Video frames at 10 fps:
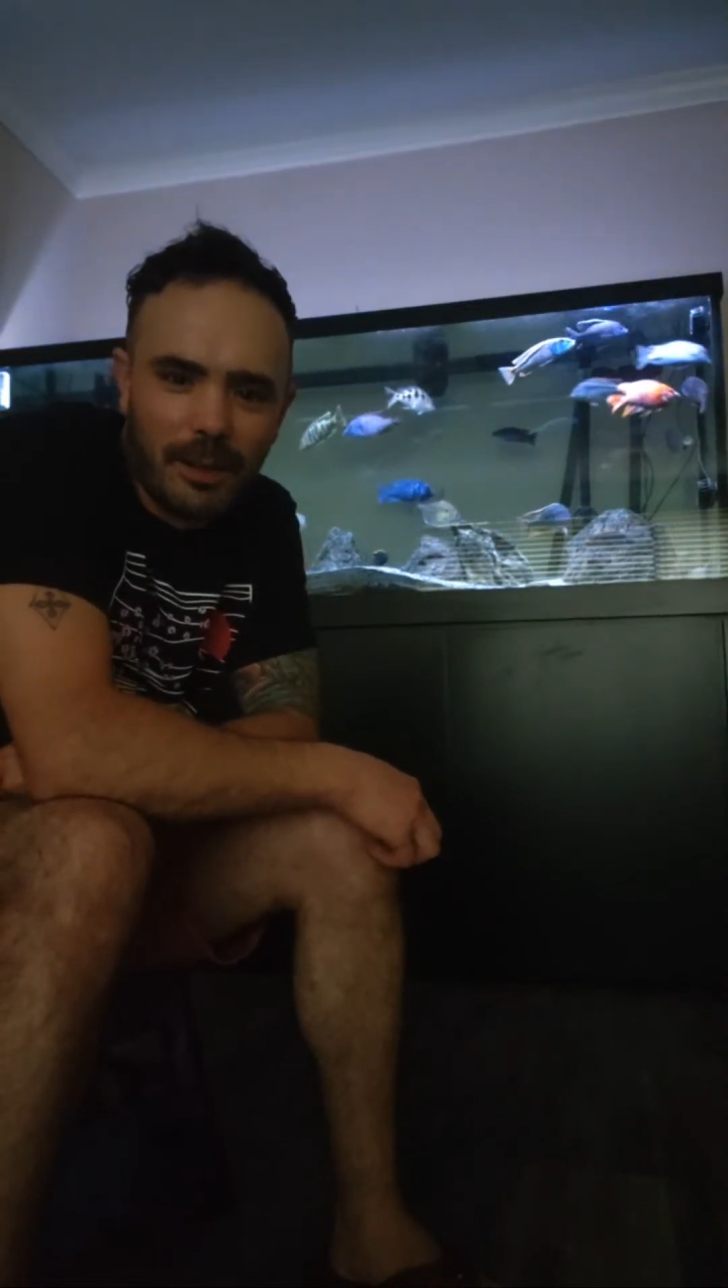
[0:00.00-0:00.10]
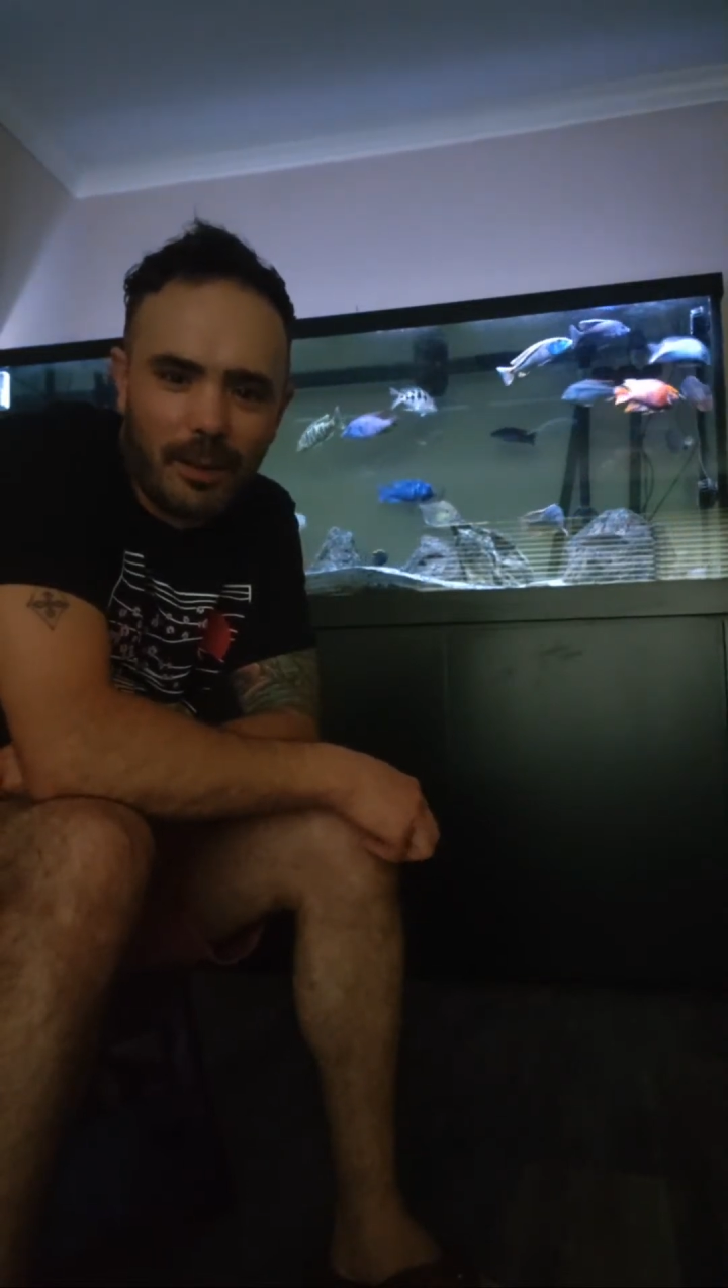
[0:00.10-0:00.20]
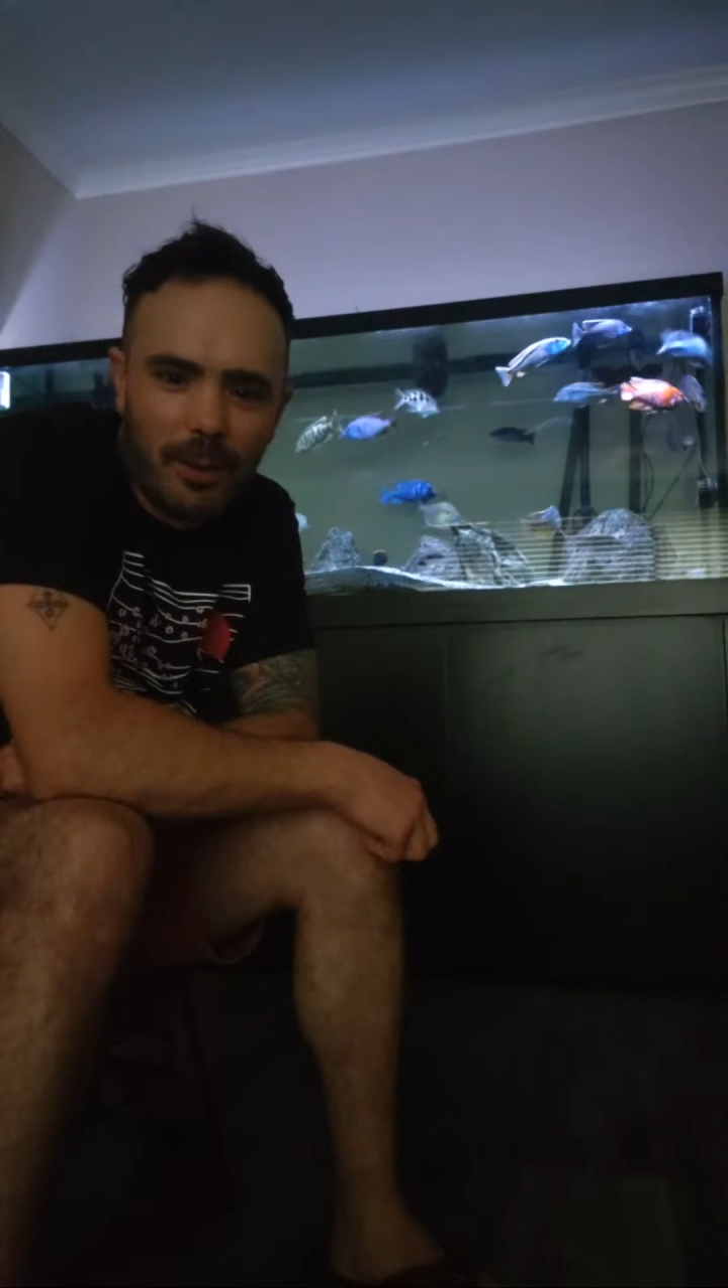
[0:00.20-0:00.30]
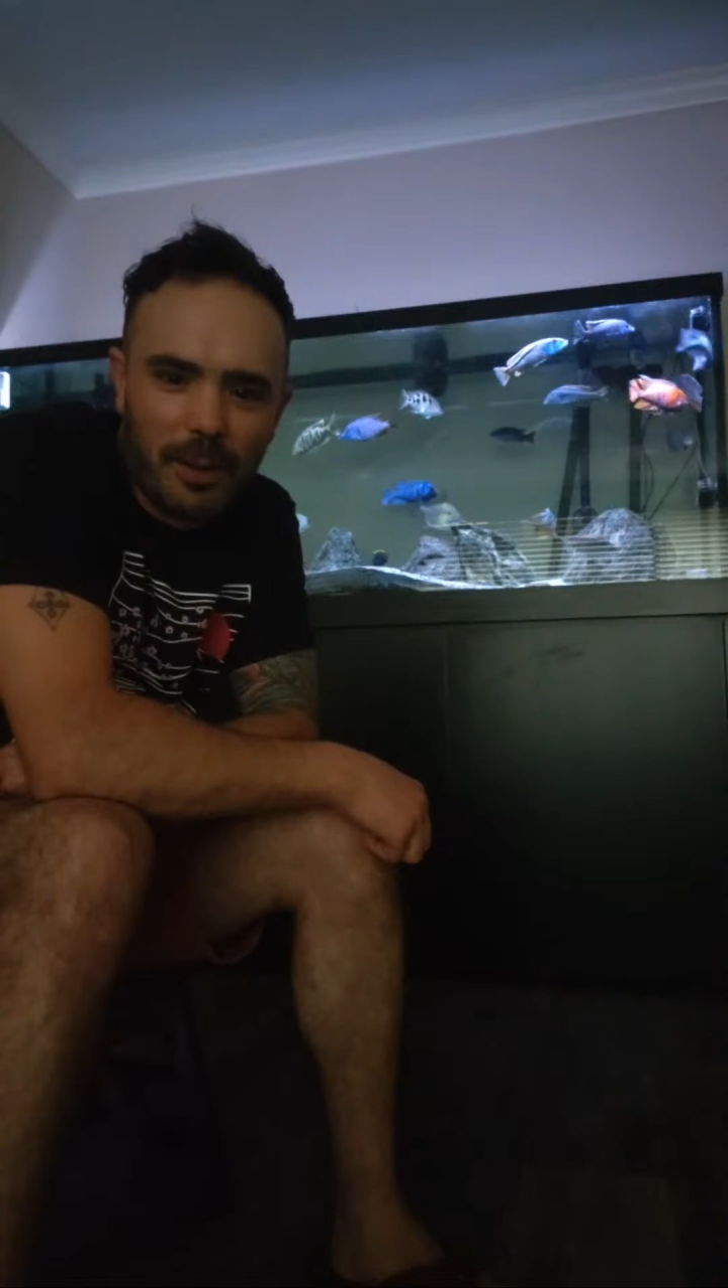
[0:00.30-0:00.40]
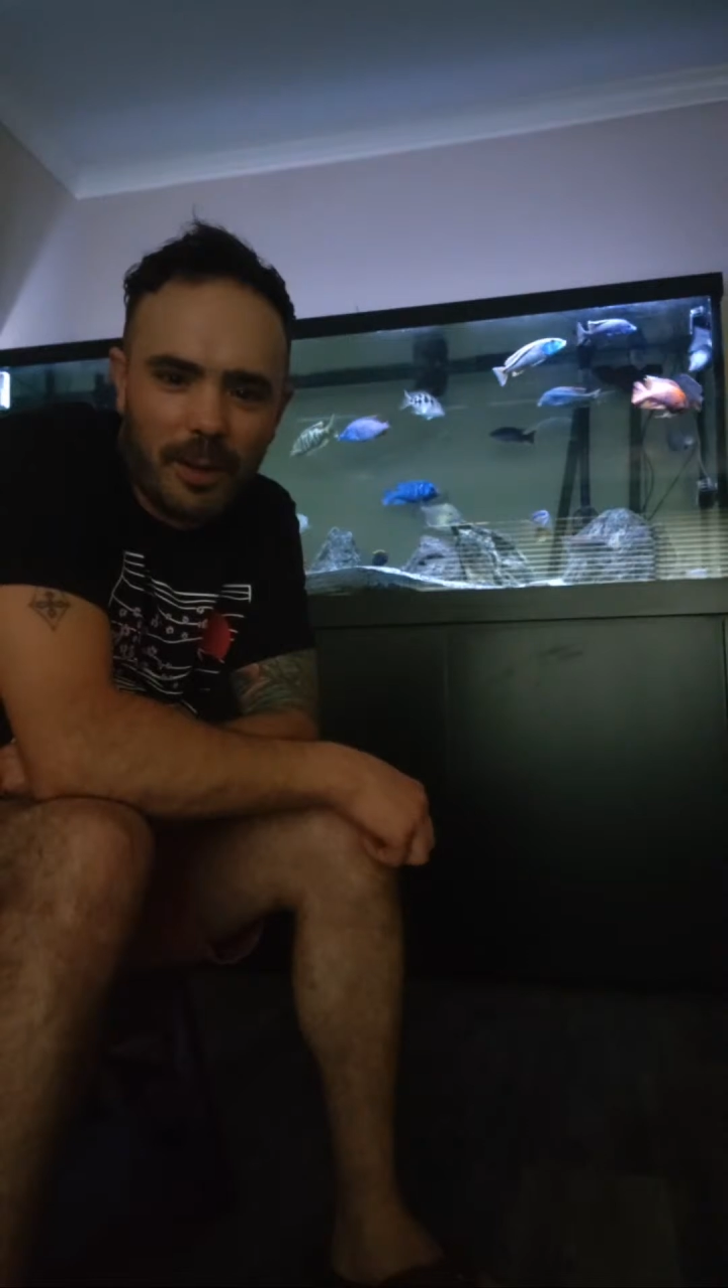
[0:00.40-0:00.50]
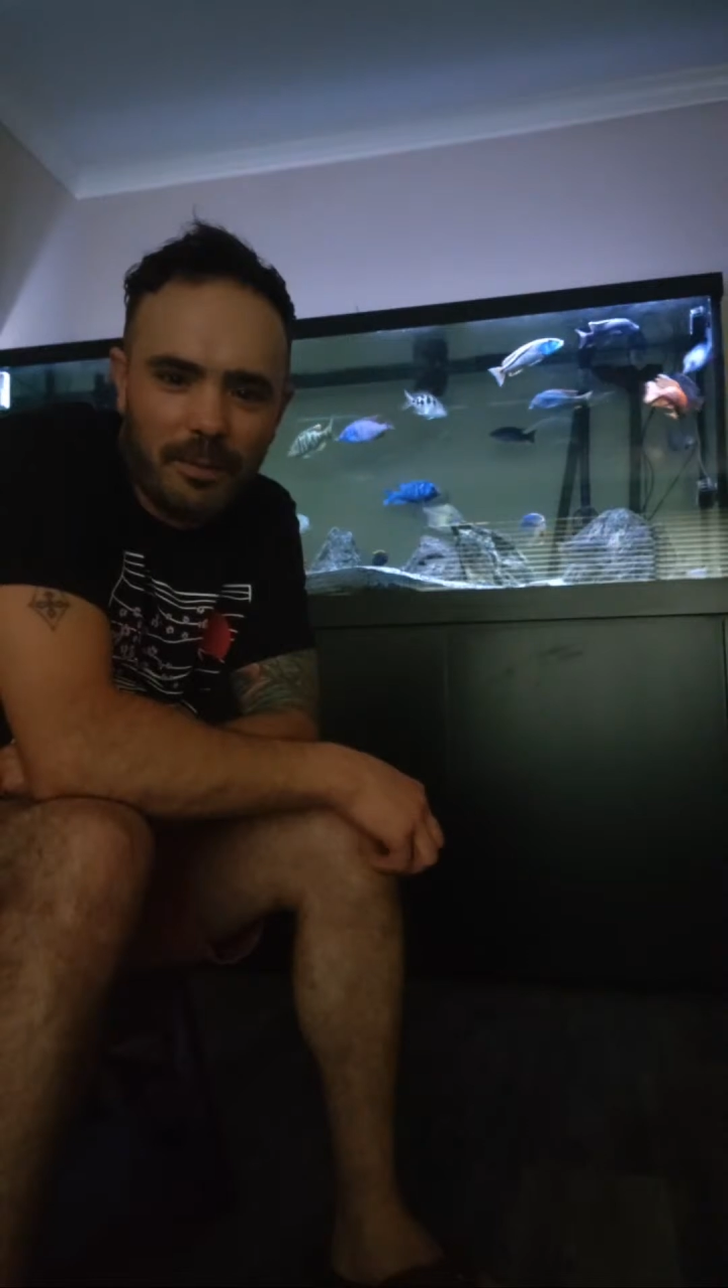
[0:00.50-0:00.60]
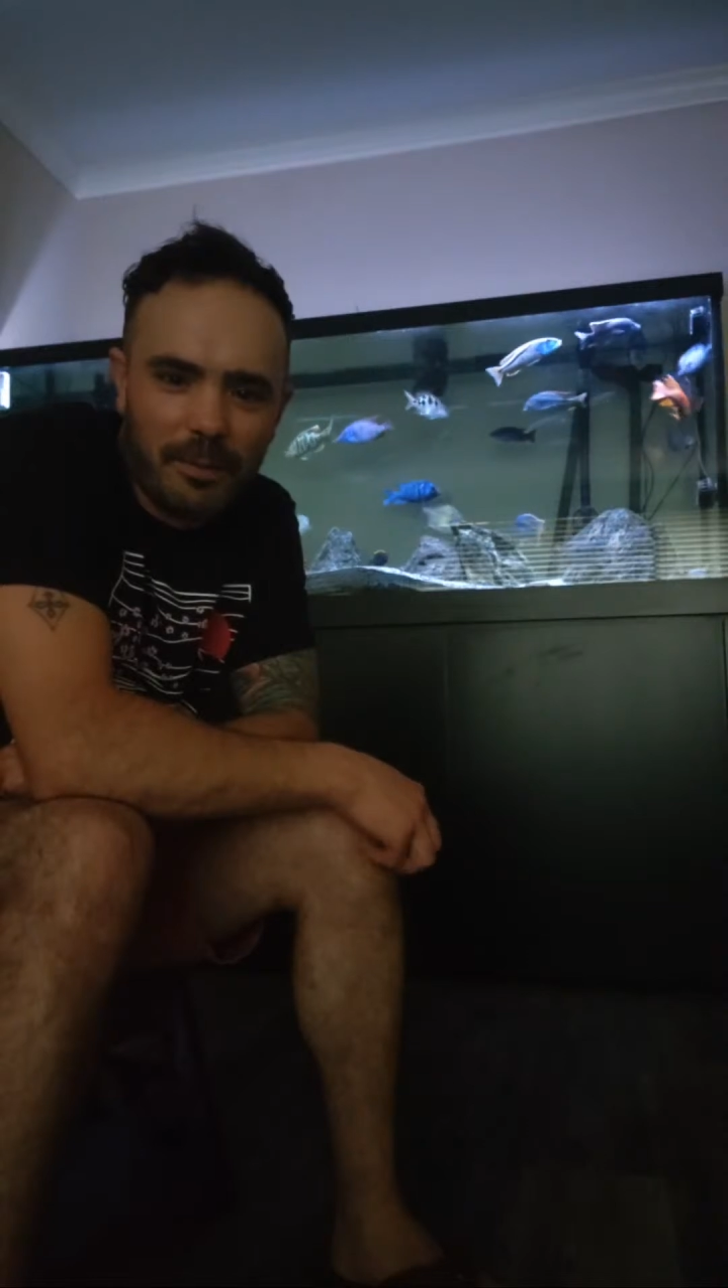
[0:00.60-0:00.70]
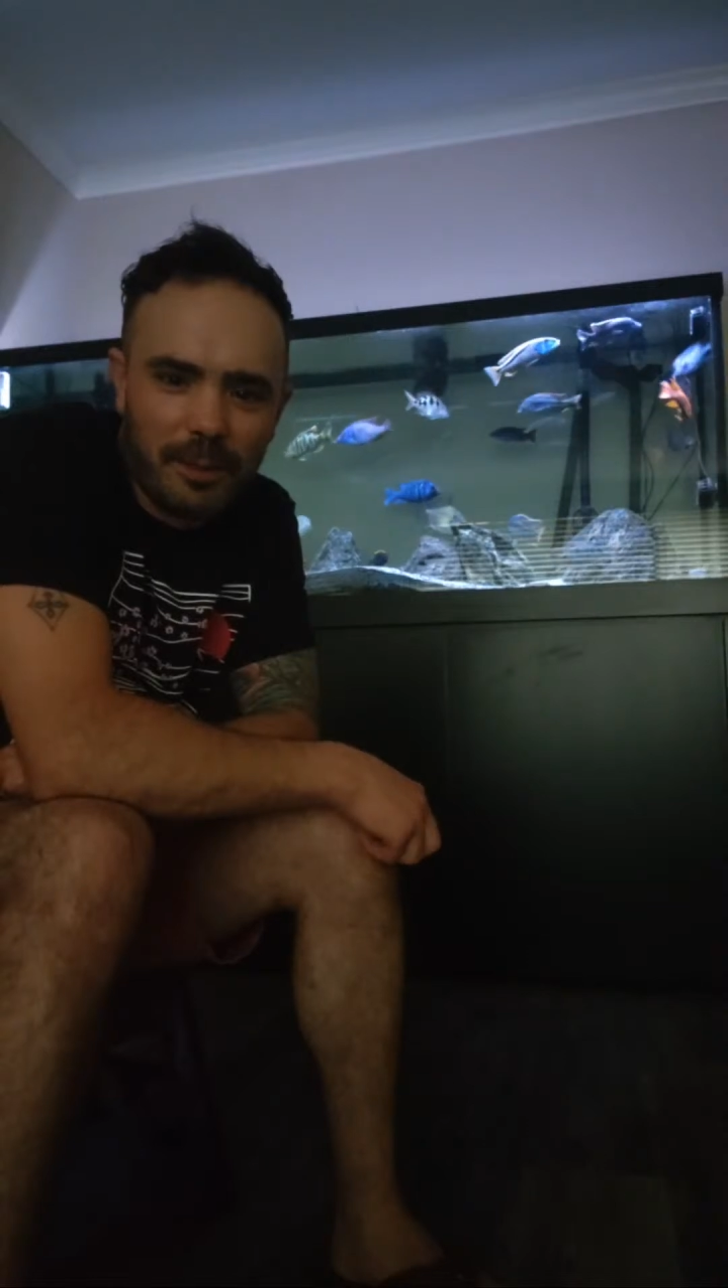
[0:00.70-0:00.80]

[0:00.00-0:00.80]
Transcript: long enough